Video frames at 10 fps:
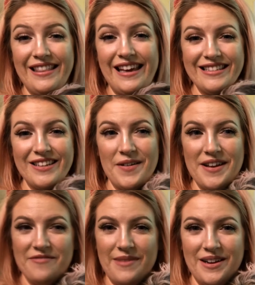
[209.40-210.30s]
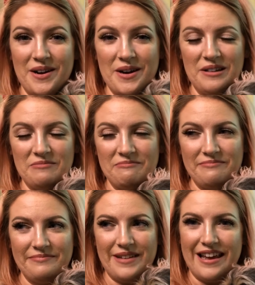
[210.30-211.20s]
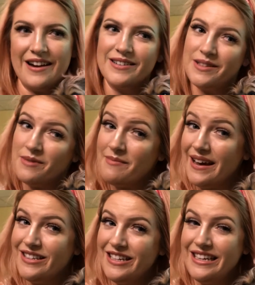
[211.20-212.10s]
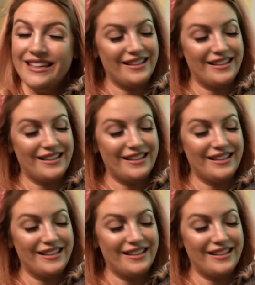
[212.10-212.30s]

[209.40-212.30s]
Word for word: that's how I give my dog pink hair. So we're matching.